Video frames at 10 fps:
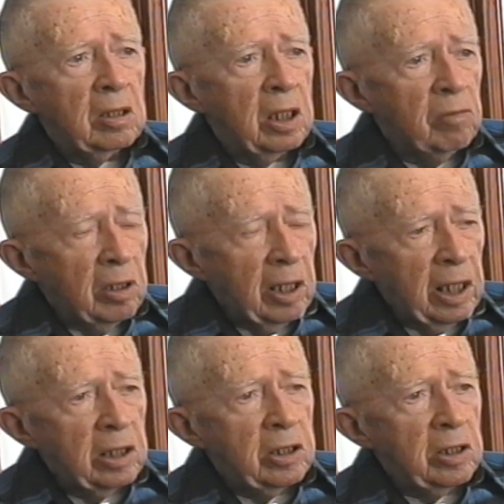Never were
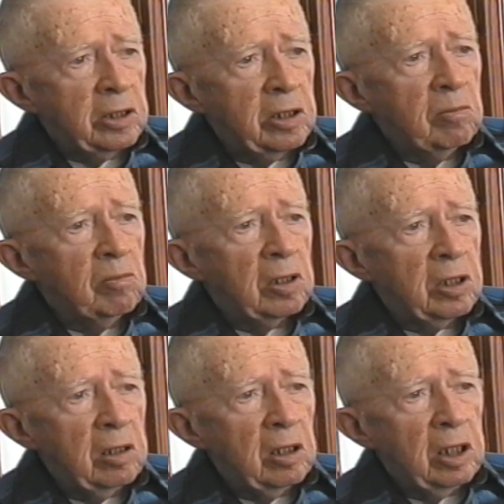but
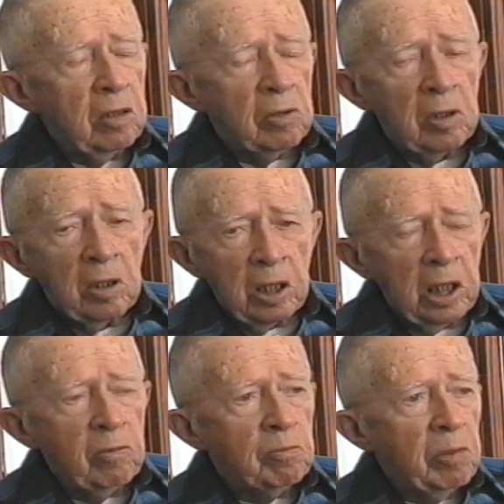he, he,
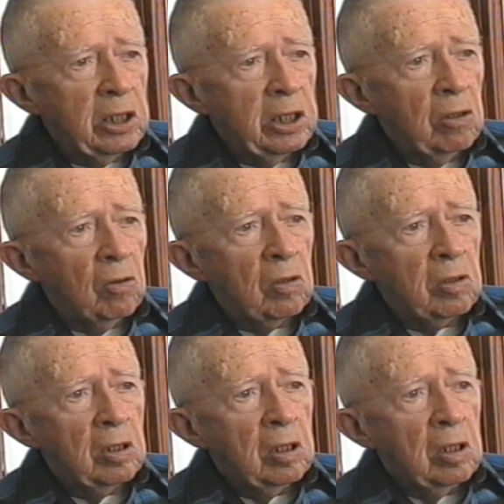he was the old,
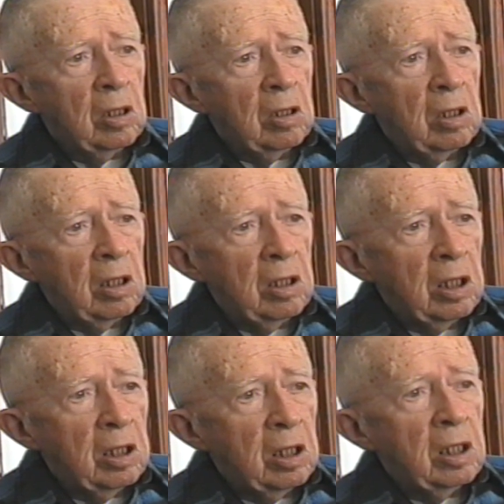
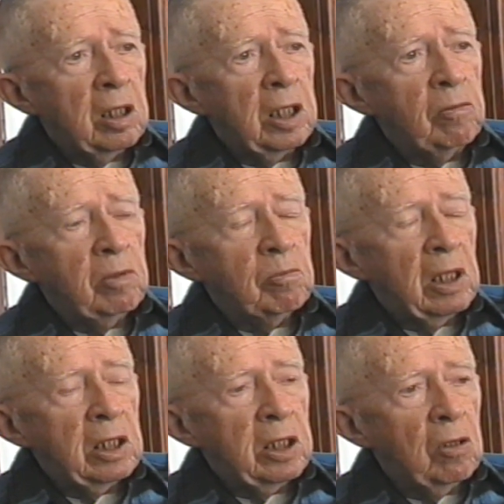he was
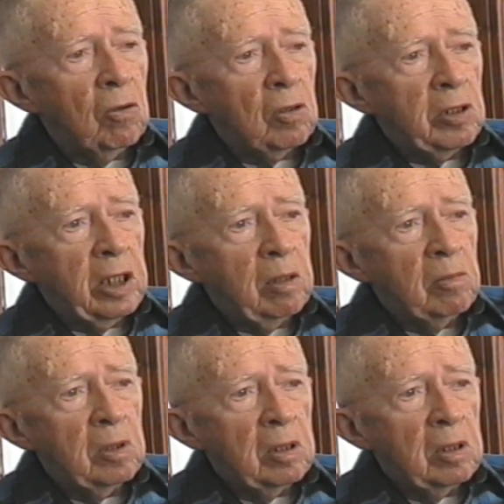by the old name.